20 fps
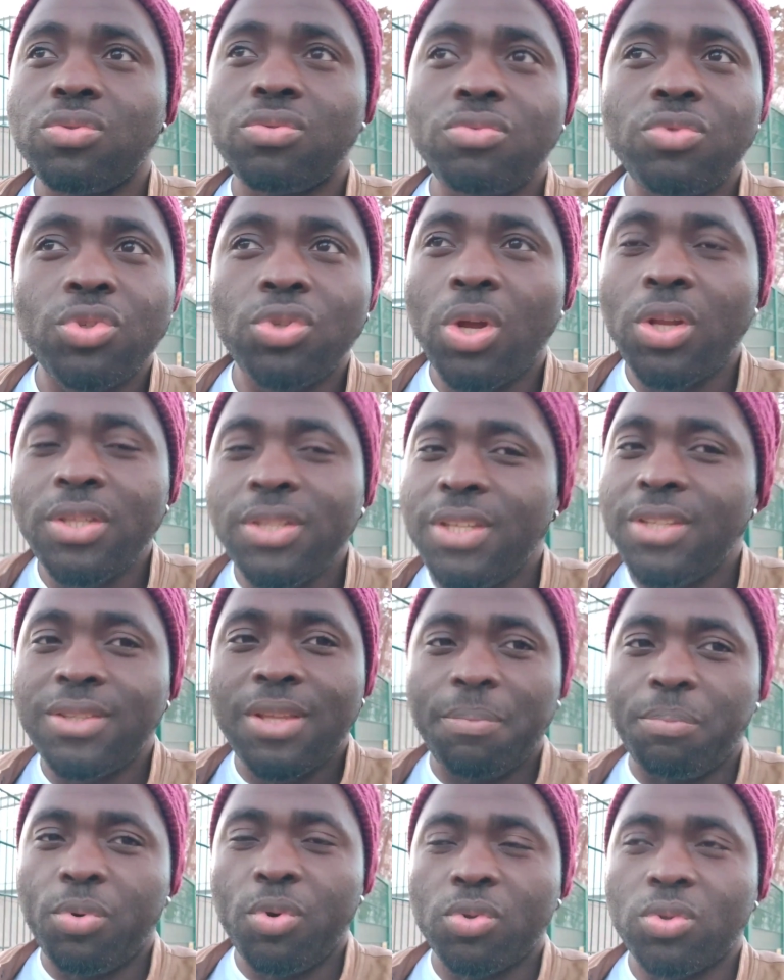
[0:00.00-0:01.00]
you don't need
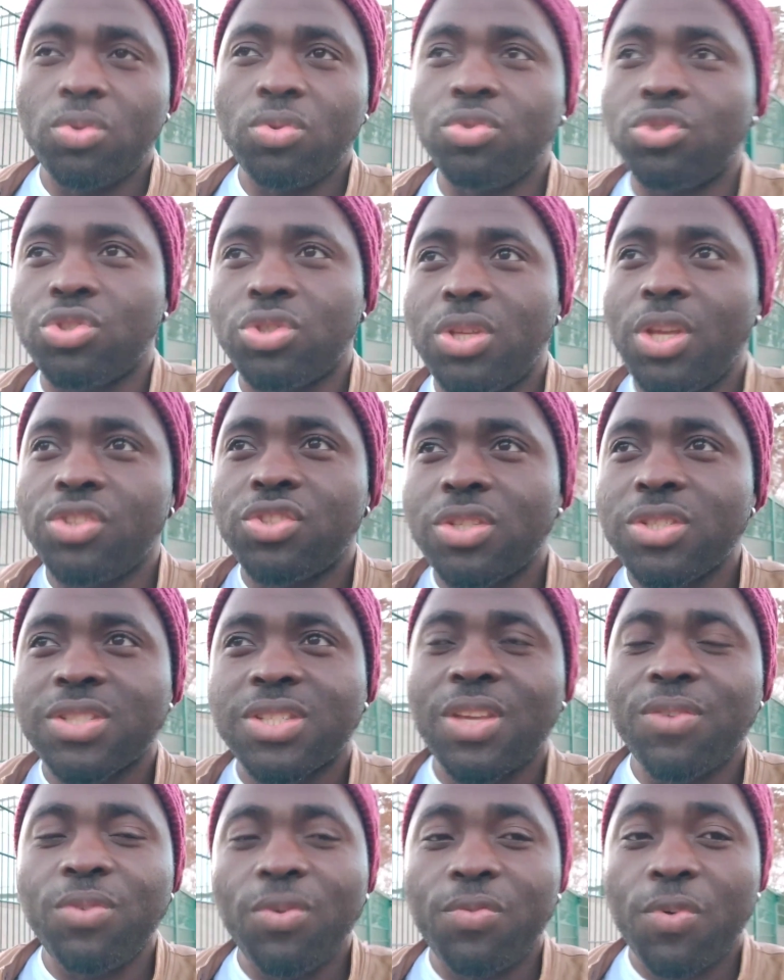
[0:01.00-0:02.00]
the book. They
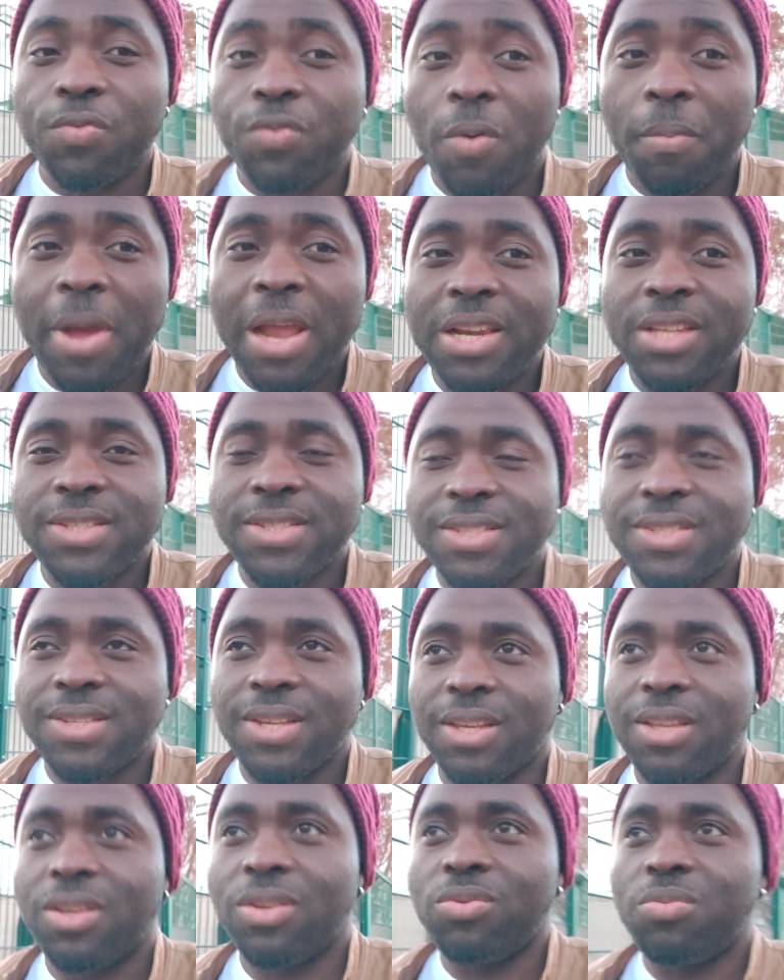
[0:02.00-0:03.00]
just give you for formality's
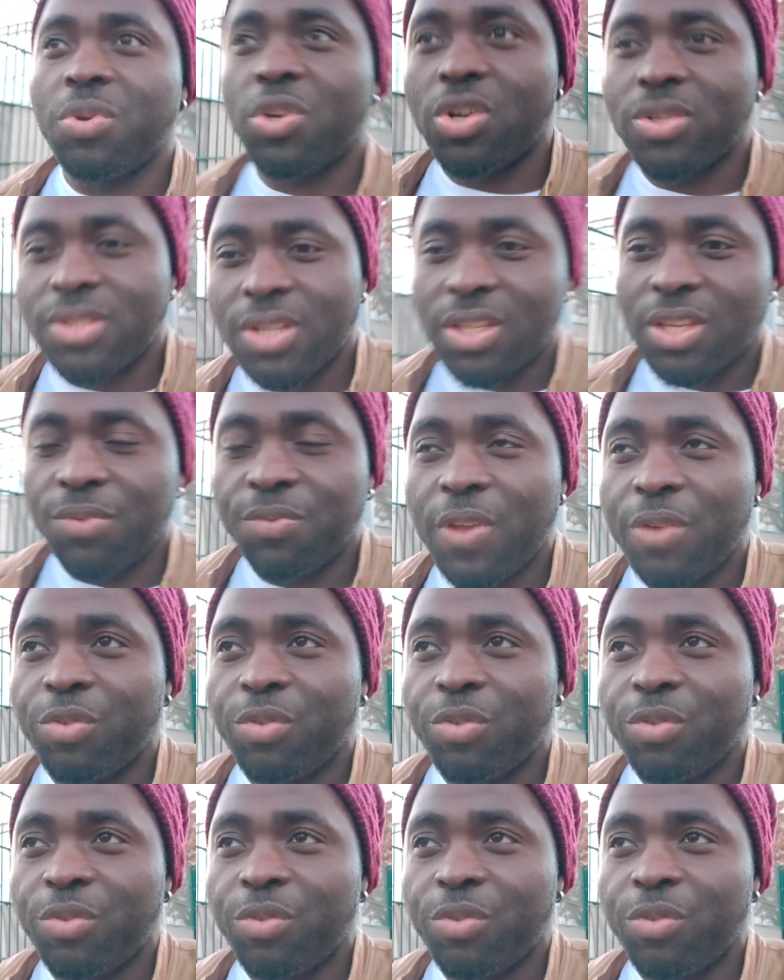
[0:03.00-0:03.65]
sake, because they give